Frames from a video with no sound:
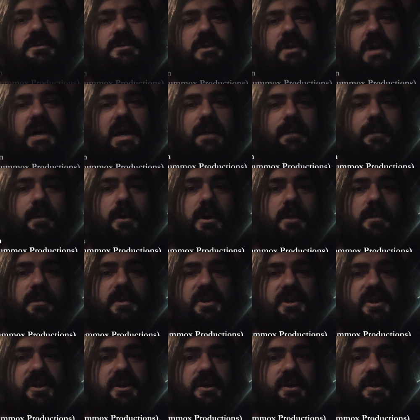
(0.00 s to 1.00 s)
I'm
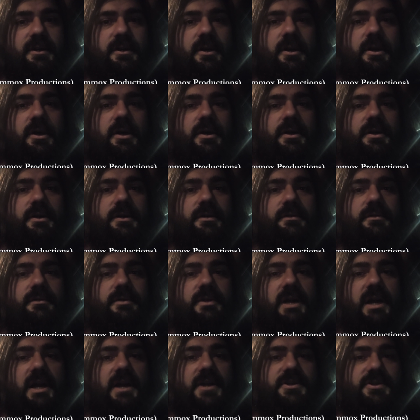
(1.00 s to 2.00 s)
Armadon on
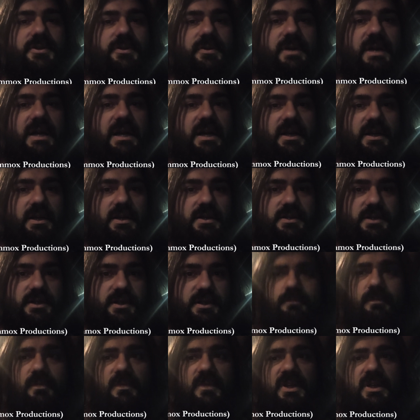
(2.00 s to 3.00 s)
Kaiju
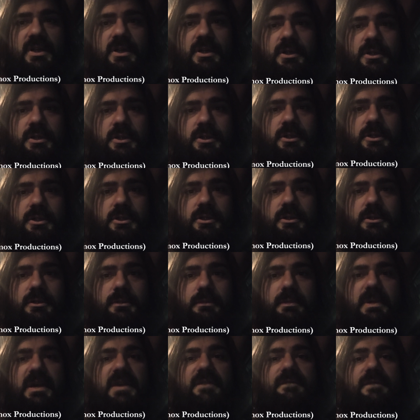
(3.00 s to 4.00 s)
Galaxy.
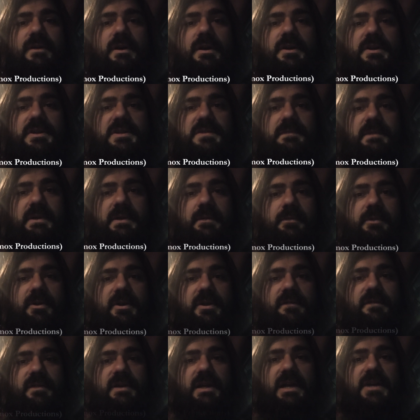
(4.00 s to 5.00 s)
My fondest
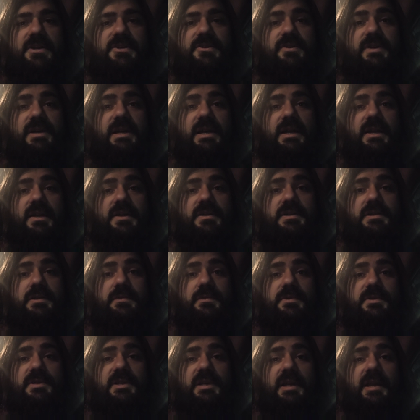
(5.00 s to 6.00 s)
memory of Kaiju Galaxy
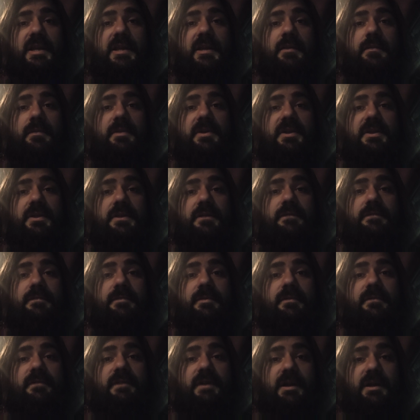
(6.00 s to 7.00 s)
was getting to be there
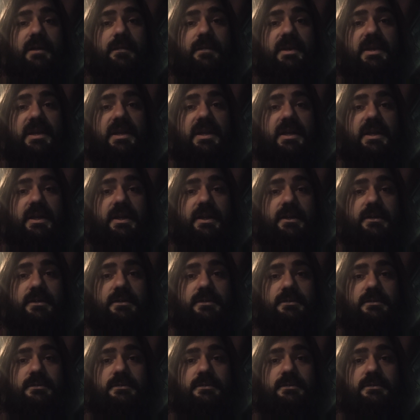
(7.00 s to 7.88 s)
from the very beginning.